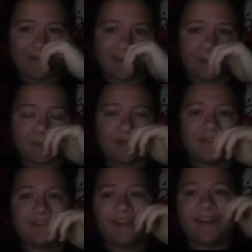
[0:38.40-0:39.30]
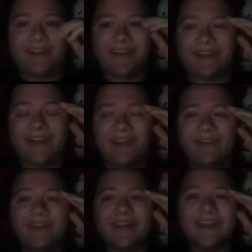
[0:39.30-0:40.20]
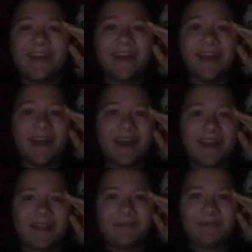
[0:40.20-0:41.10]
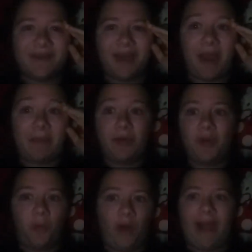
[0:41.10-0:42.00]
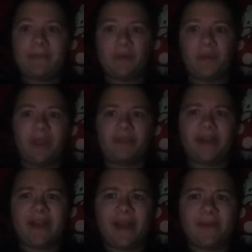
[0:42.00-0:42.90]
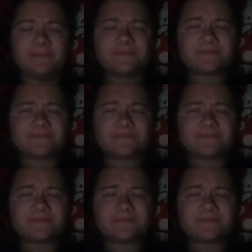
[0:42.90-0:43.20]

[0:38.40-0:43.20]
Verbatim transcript: start vlogging now. I'm I don't know why I'm awake right now.